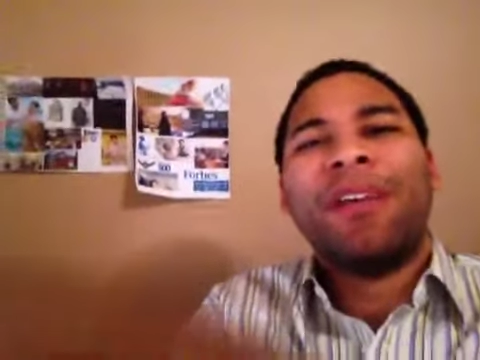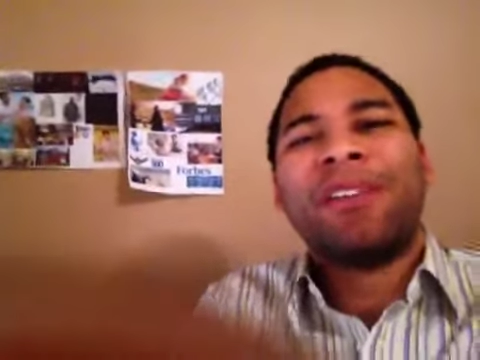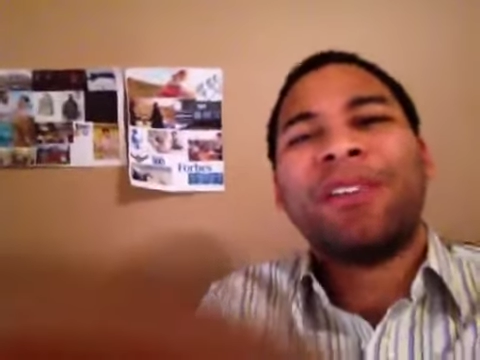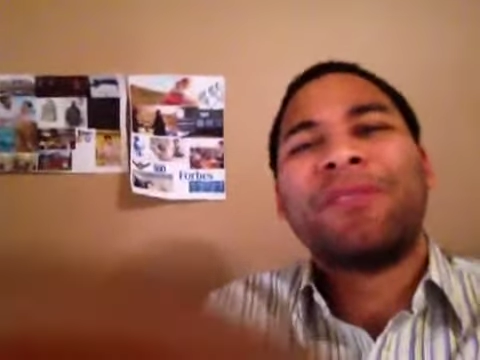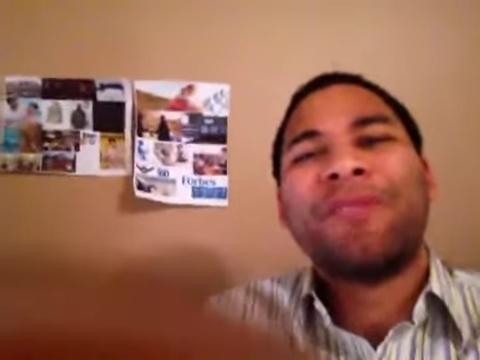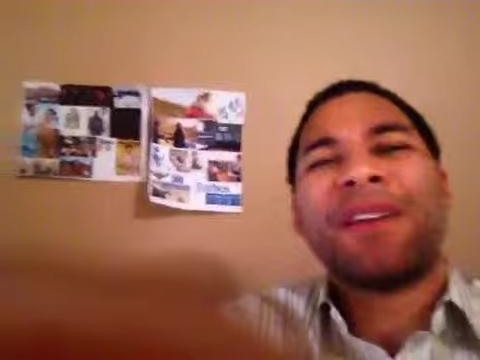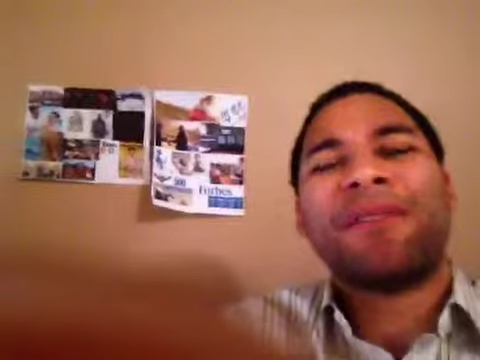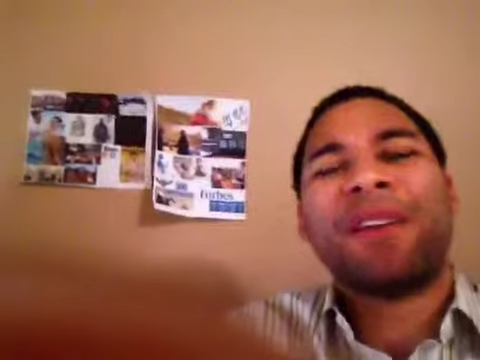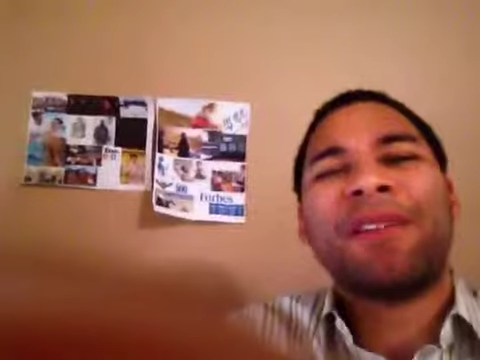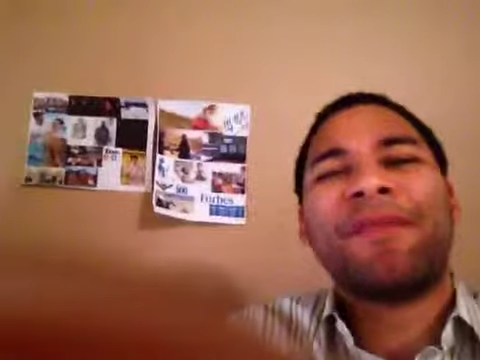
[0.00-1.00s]
Just think
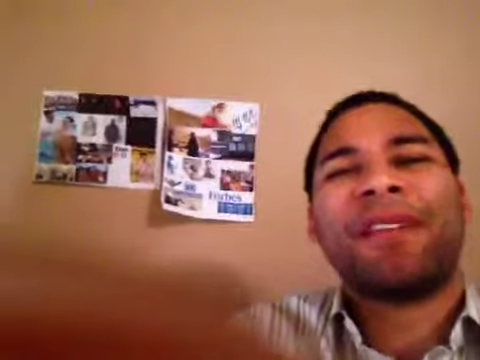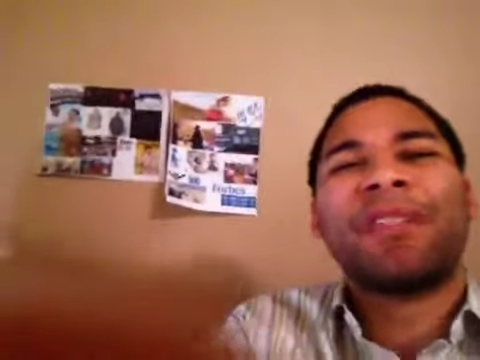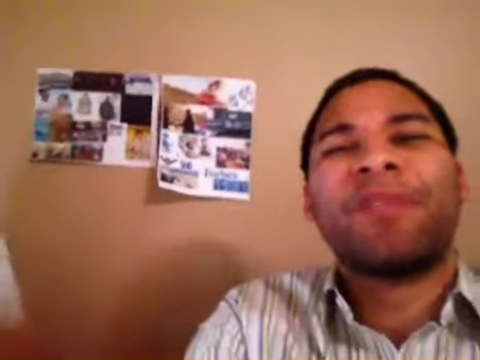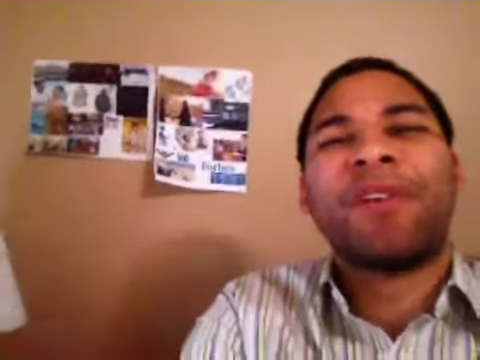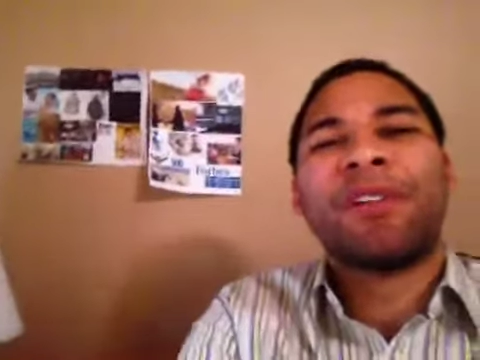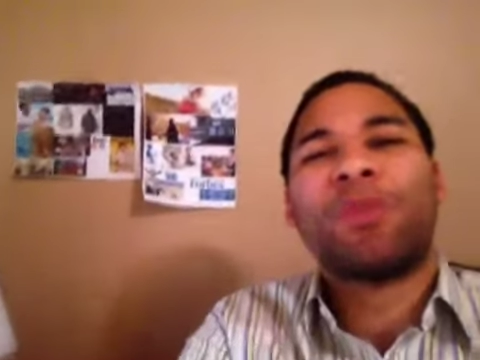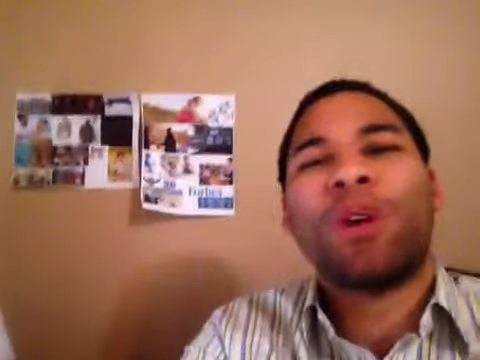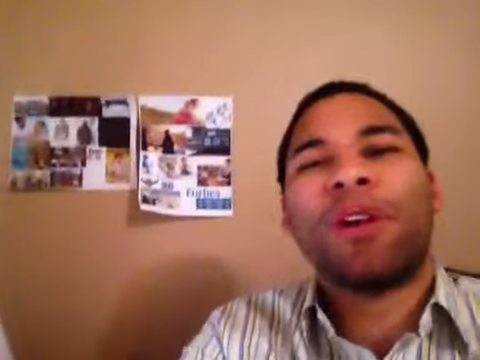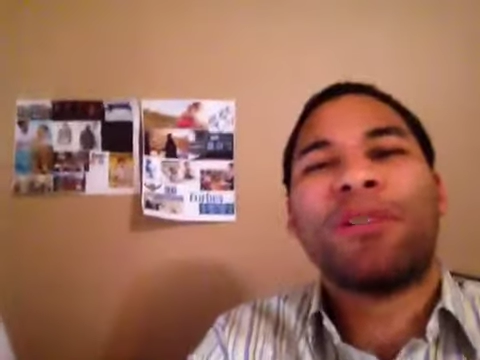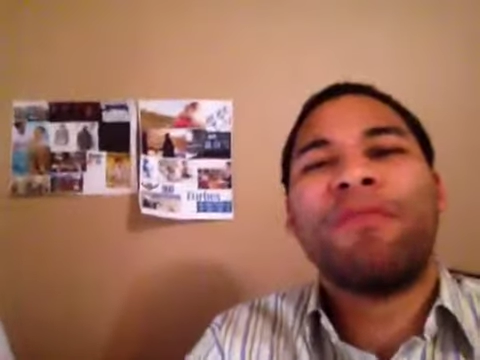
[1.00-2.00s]
carefully as far as
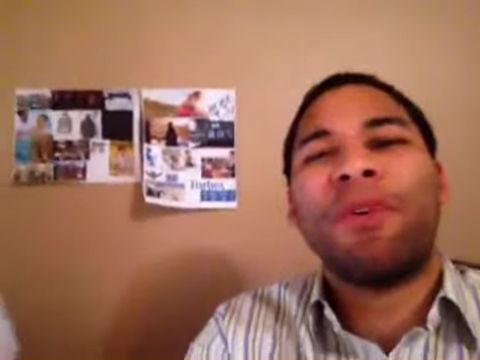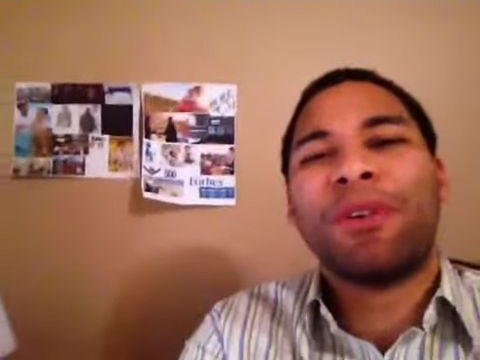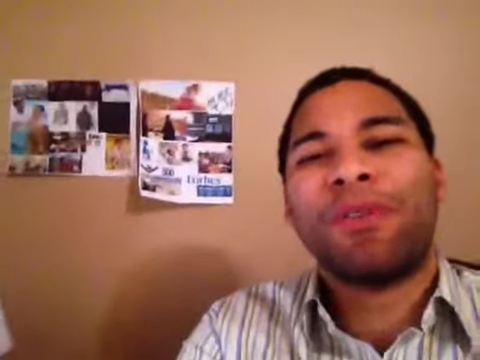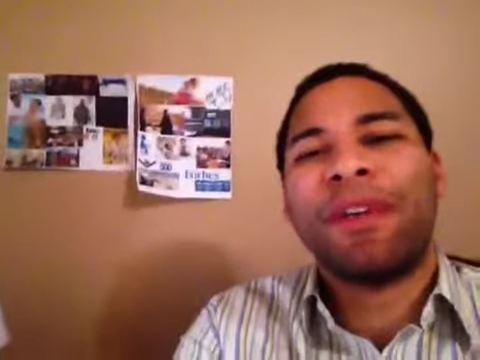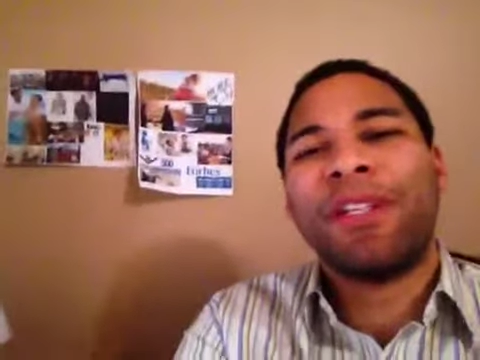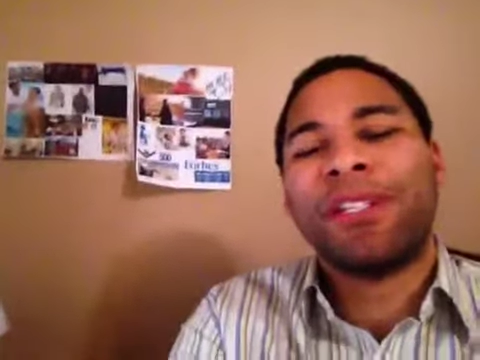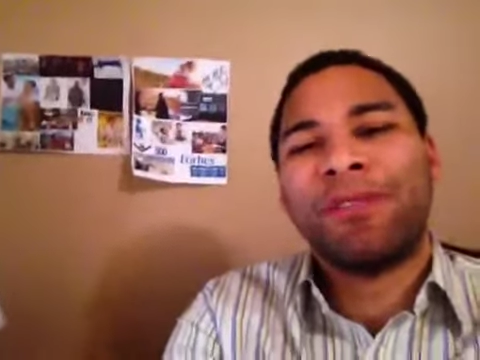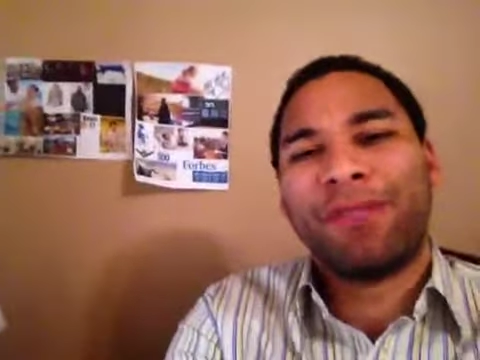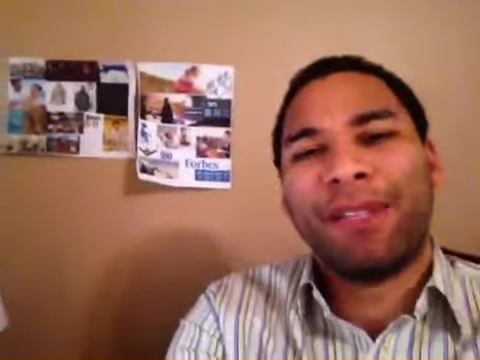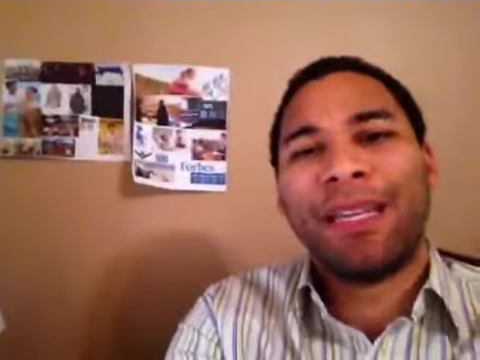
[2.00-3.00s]
what your motivation
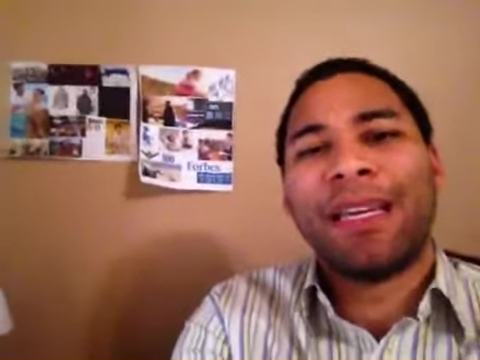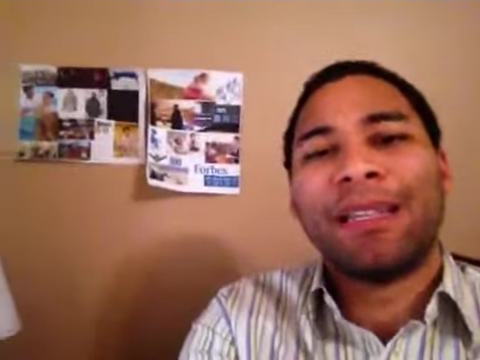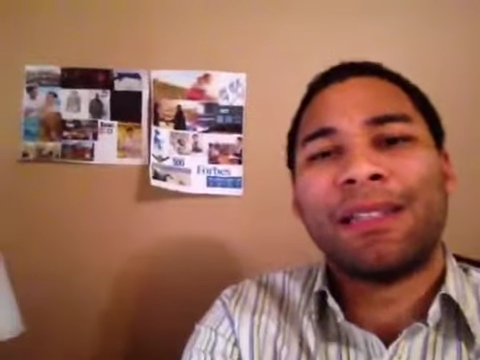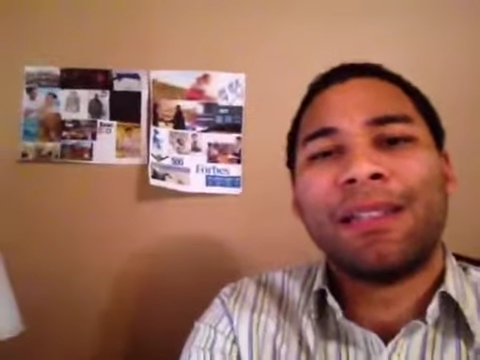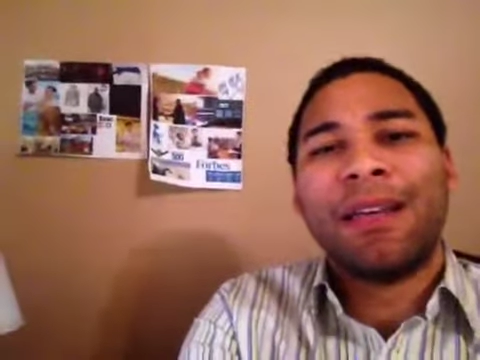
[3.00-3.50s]
really is.